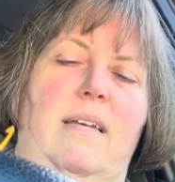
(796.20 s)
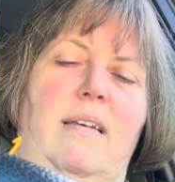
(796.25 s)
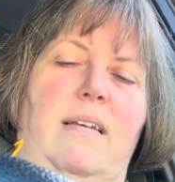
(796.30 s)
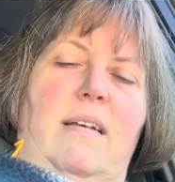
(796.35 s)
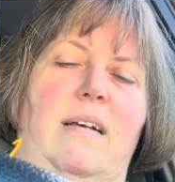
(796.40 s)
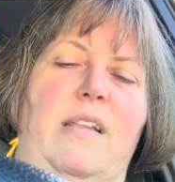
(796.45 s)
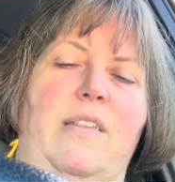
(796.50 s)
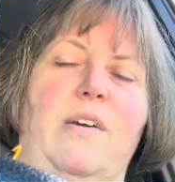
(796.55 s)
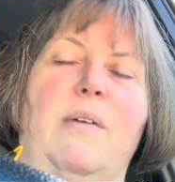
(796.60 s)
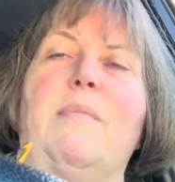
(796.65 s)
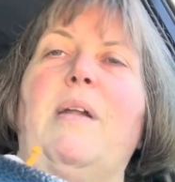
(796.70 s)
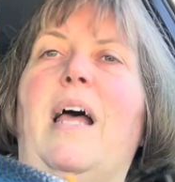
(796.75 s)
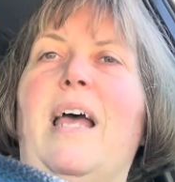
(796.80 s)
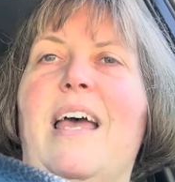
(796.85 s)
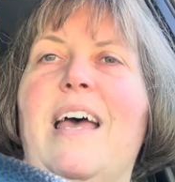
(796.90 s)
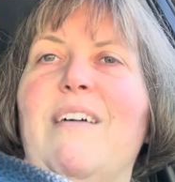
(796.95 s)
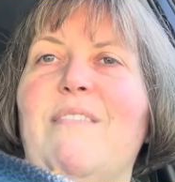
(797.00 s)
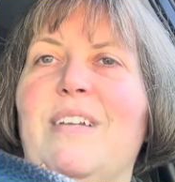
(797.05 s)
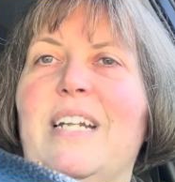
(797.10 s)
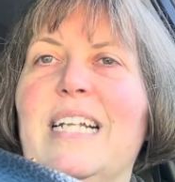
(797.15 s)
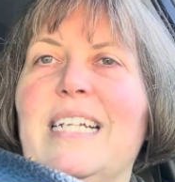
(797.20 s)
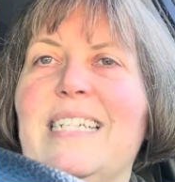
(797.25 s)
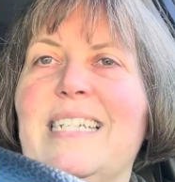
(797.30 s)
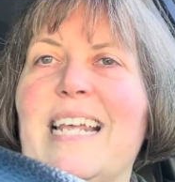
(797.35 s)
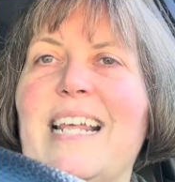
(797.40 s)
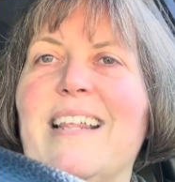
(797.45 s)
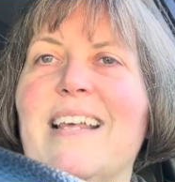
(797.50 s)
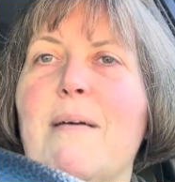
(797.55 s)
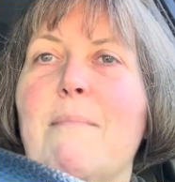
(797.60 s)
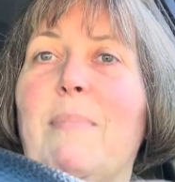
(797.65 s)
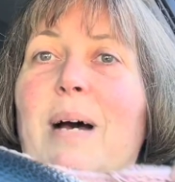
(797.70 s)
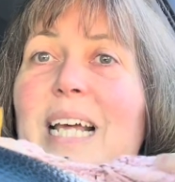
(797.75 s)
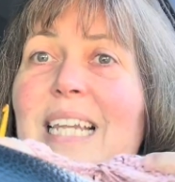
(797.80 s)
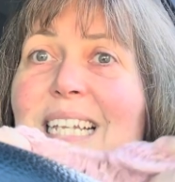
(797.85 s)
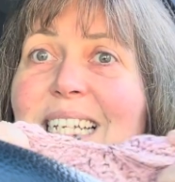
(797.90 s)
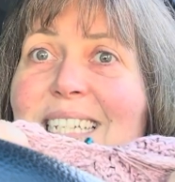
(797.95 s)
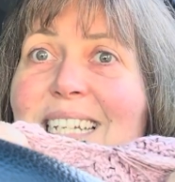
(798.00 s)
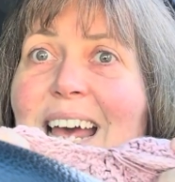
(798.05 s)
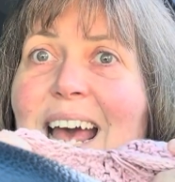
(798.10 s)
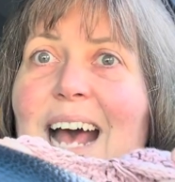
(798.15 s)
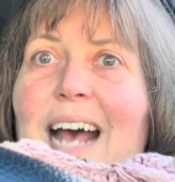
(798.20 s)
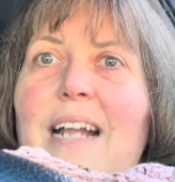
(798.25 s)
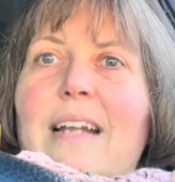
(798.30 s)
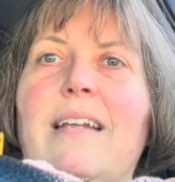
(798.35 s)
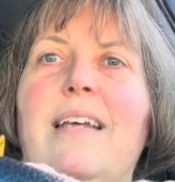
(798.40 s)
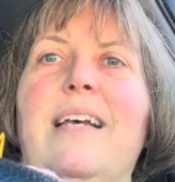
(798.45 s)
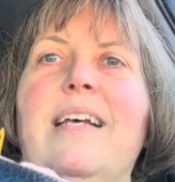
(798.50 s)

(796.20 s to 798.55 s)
Although I'm not evidencing it by this hat.